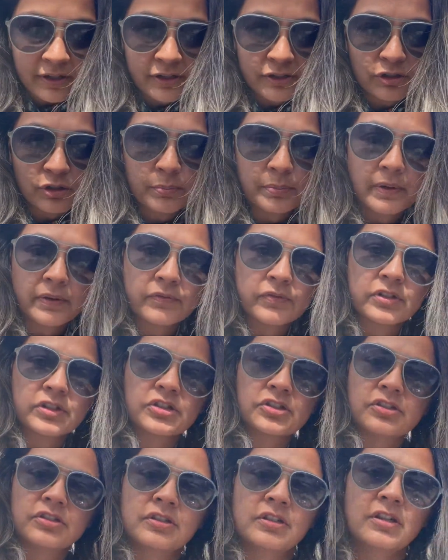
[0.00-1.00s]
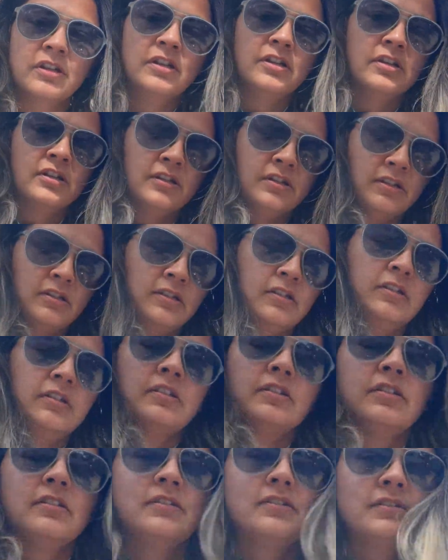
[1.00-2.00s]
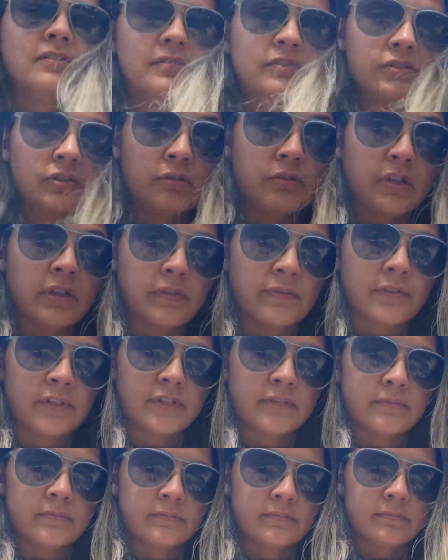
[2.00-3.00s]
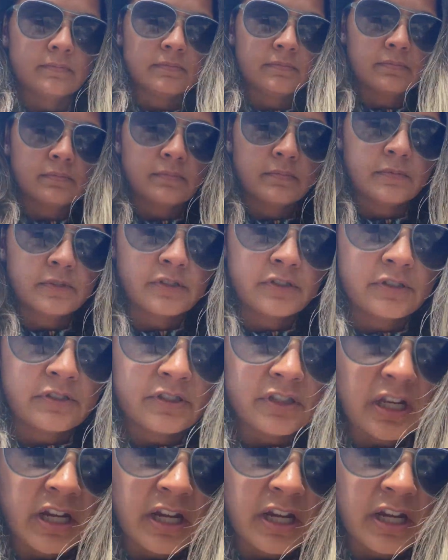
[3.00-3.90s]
adult beverage. Don't even say